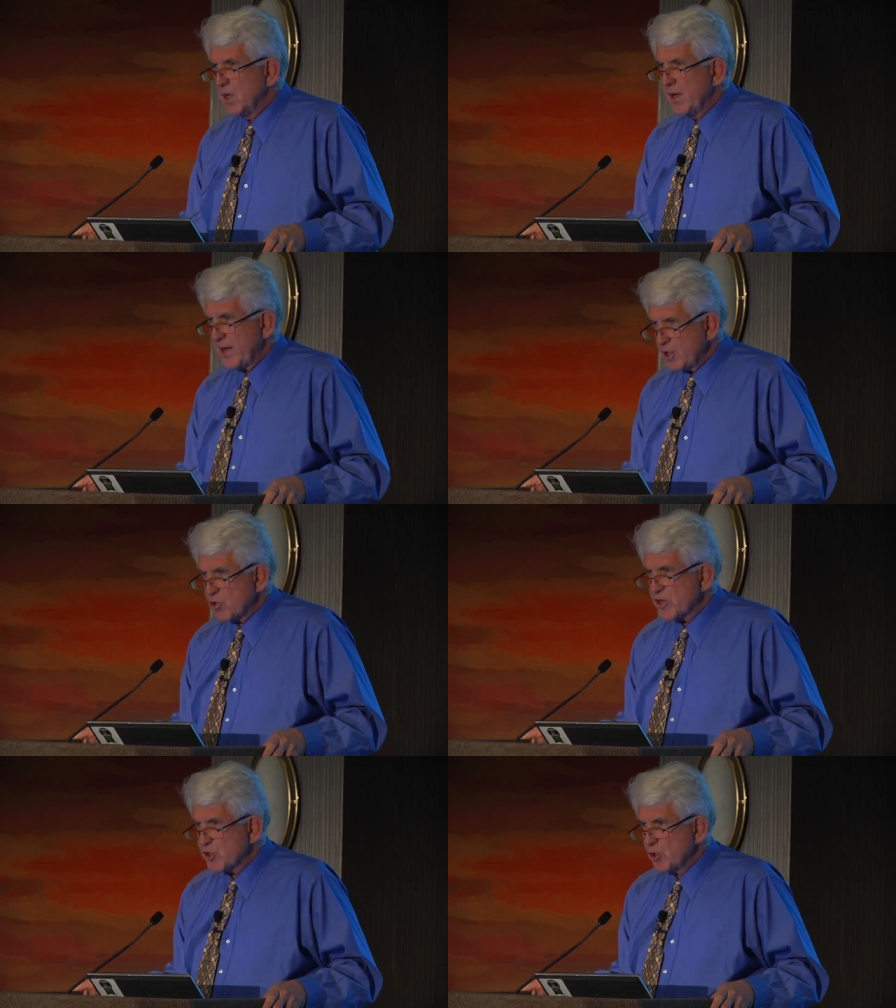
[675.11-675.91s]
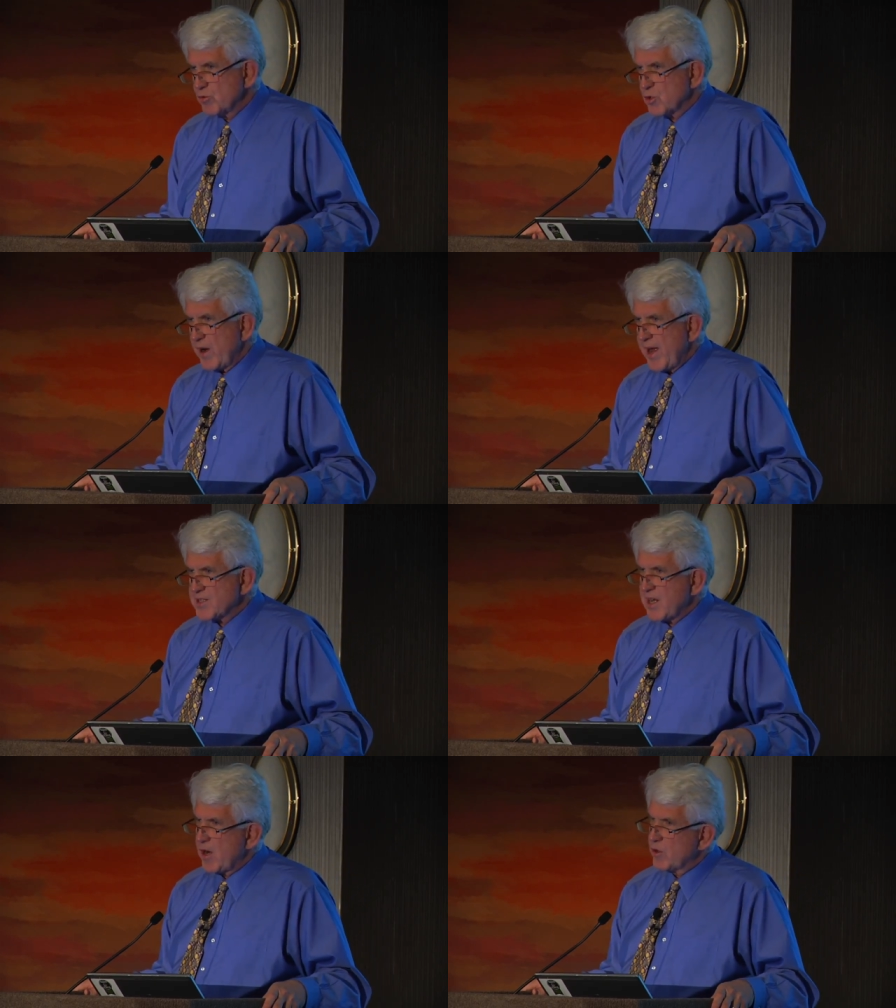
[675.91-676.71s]
uh, antitrust suit. So I
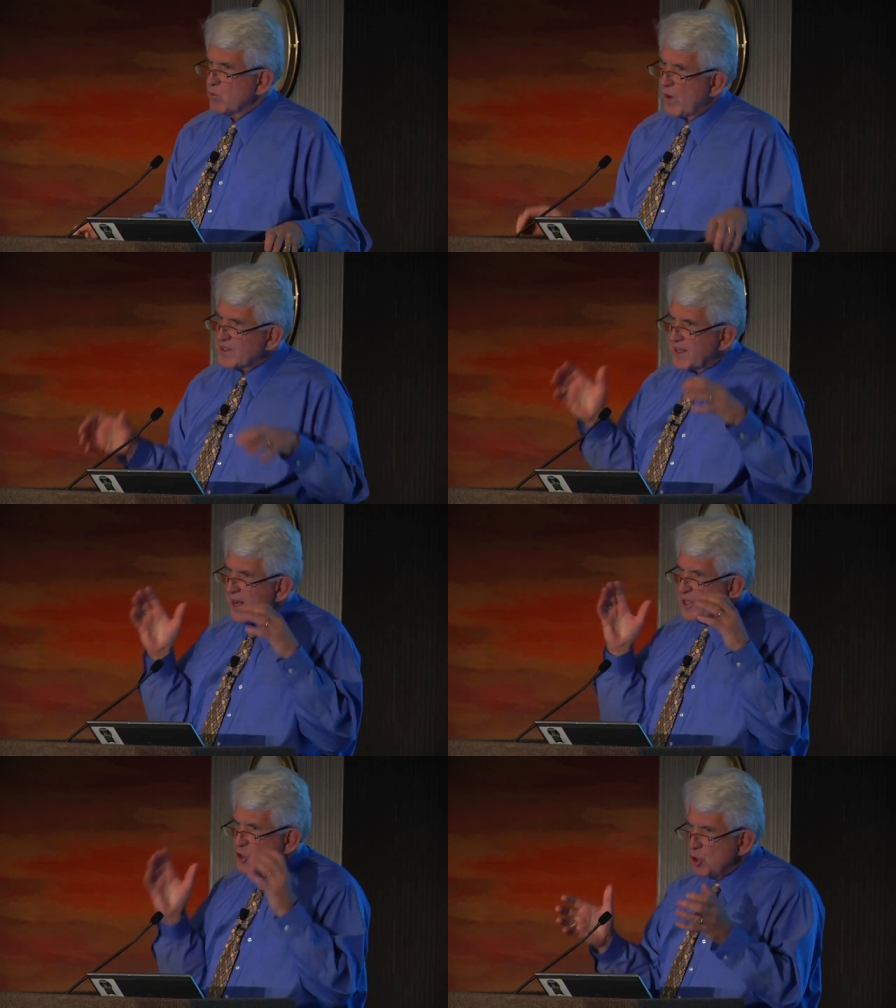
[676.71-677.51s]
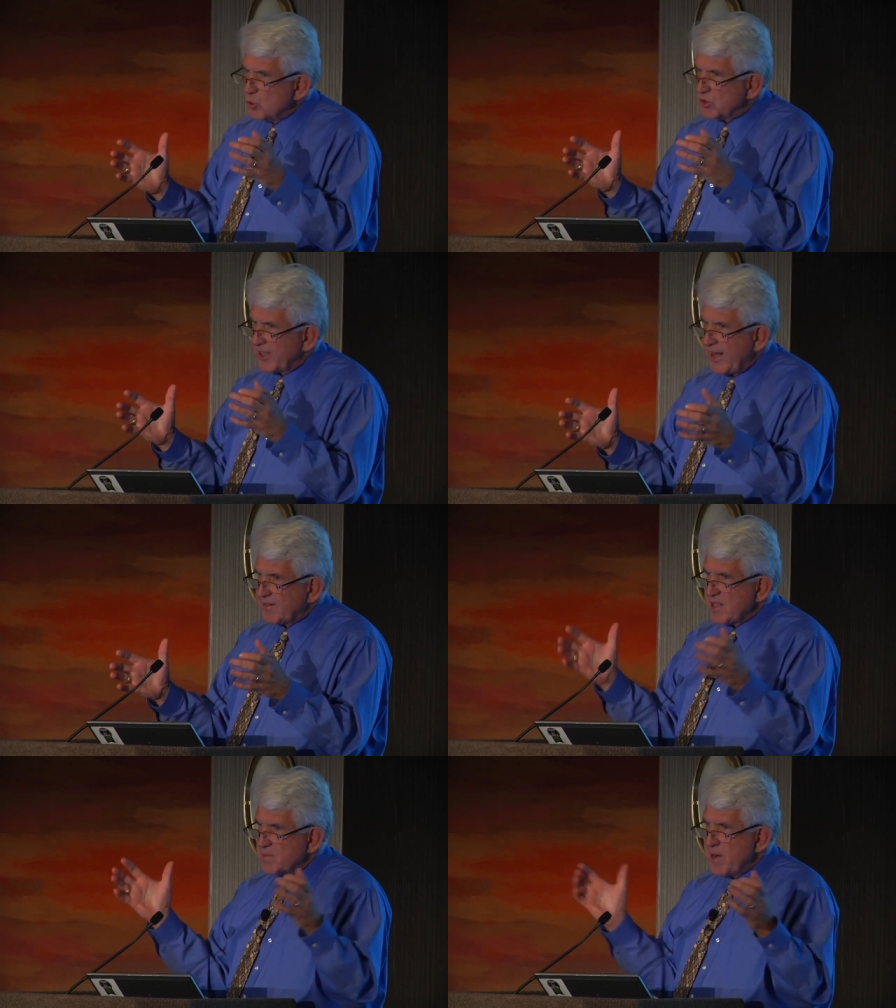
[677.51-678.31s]
asked Howard, what can I do to
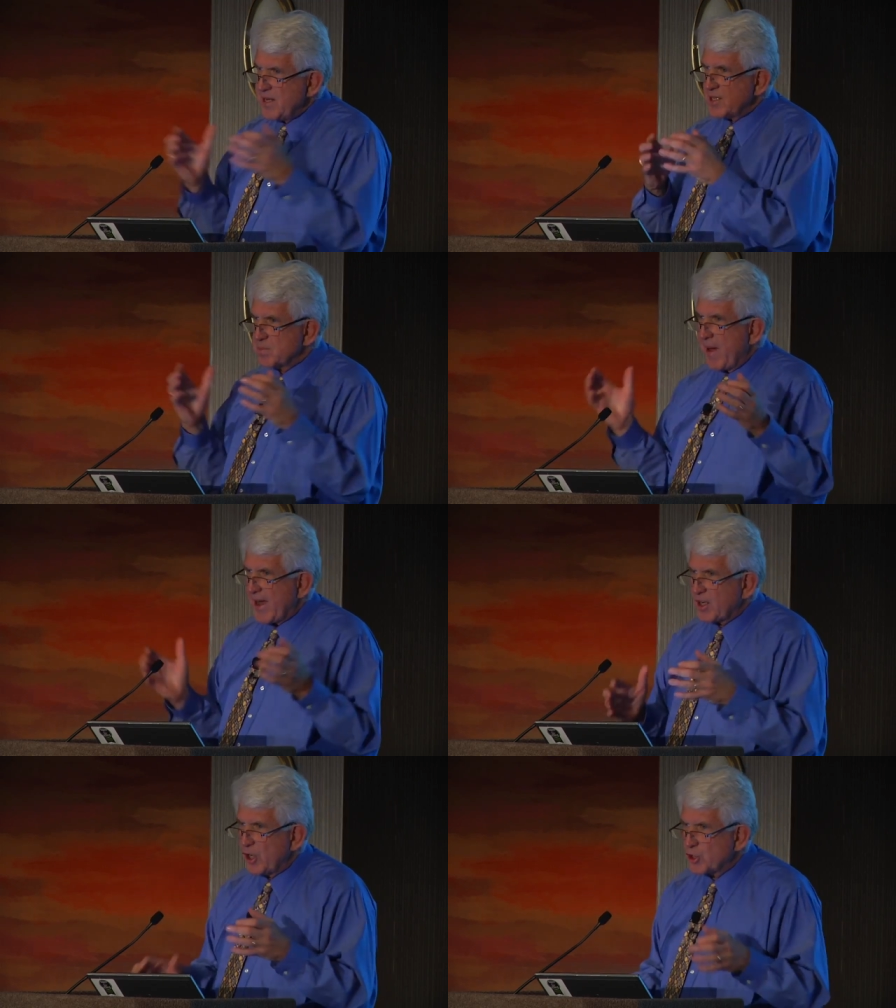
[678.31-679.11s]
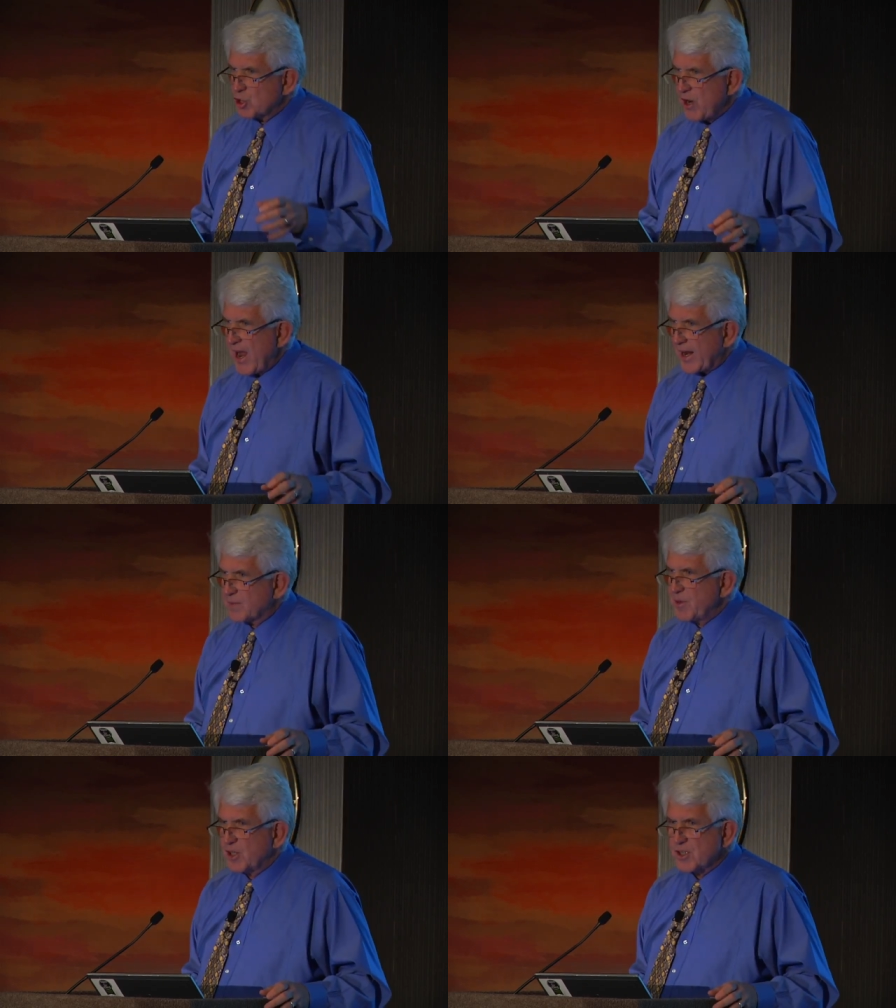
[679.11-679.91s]
get these meetings back on
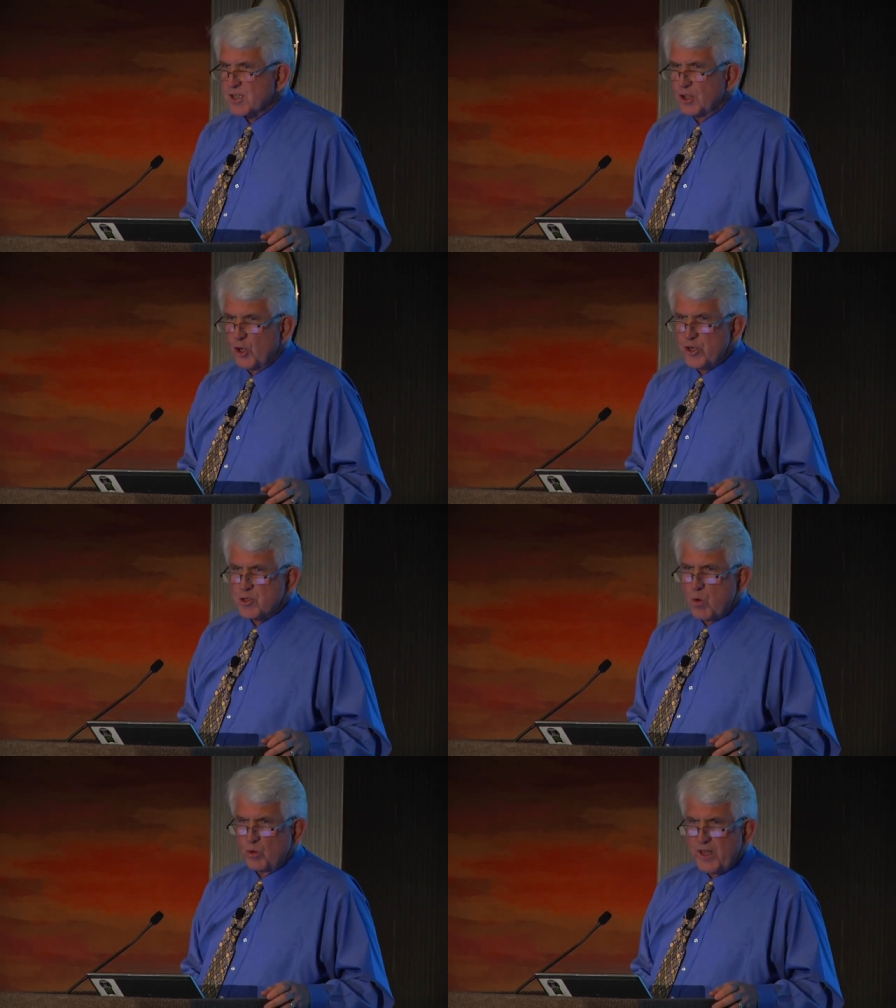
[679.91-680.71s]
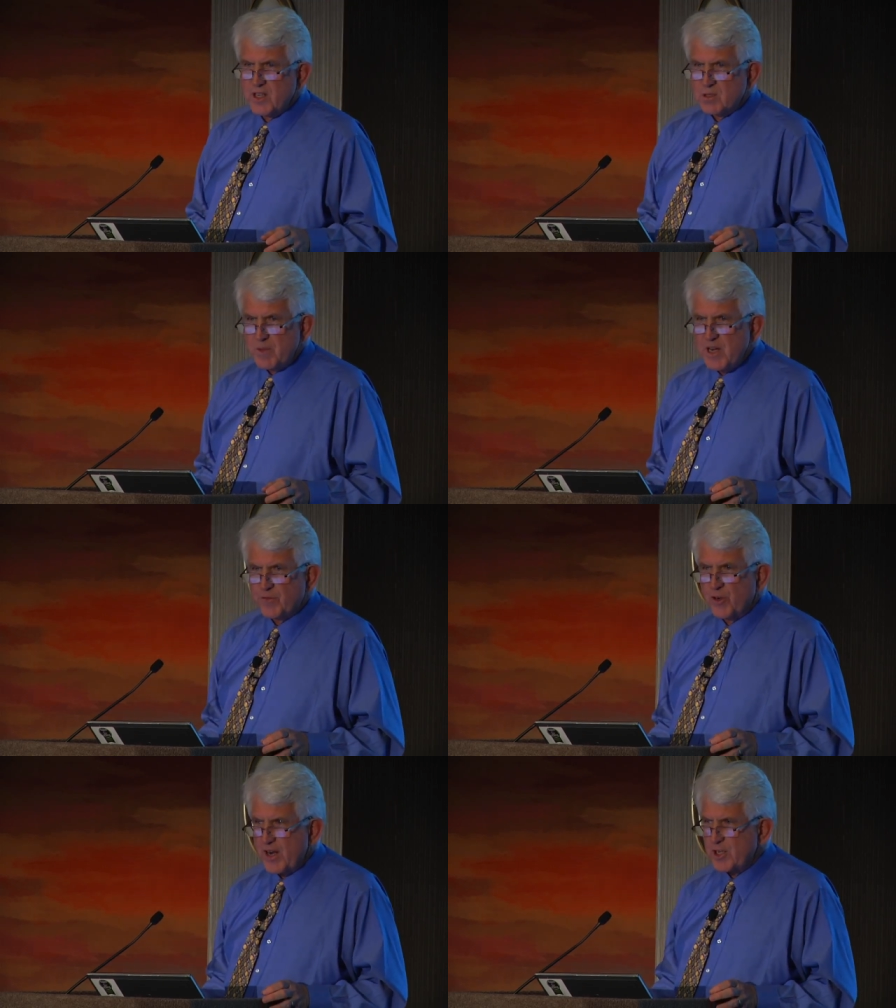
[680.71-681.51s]
track because the lawyers won't let us
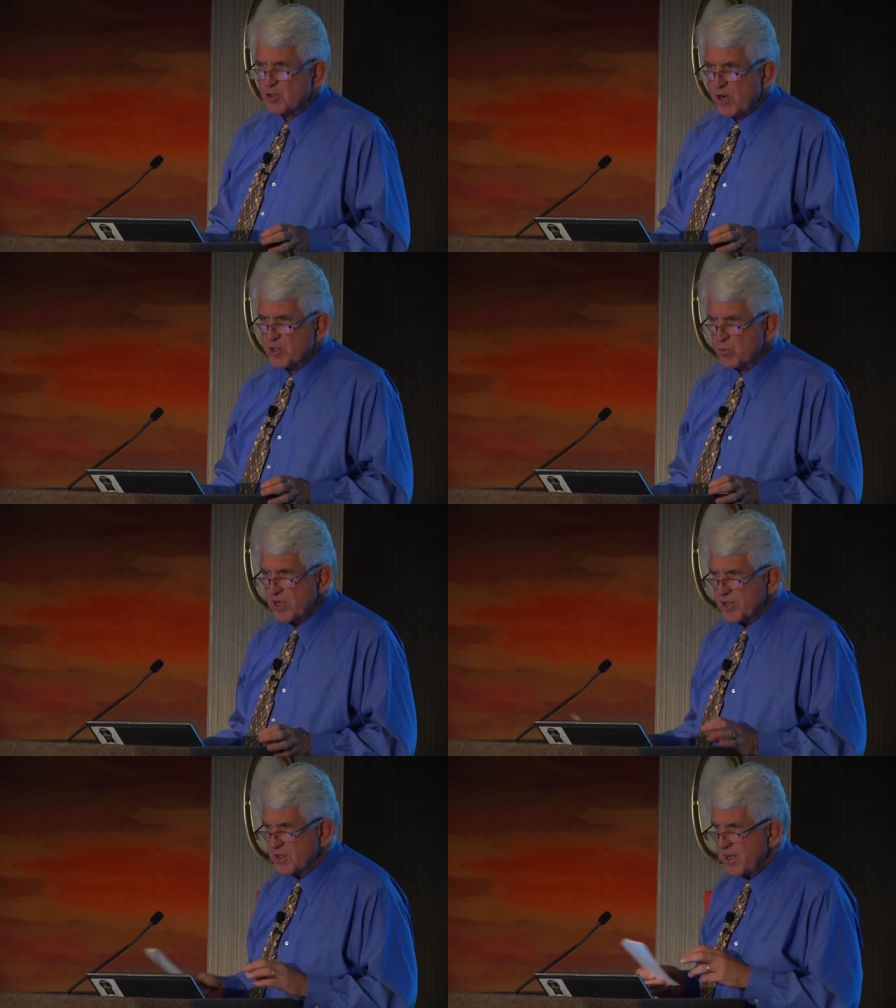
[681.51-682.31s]
meet for antitrust reasons?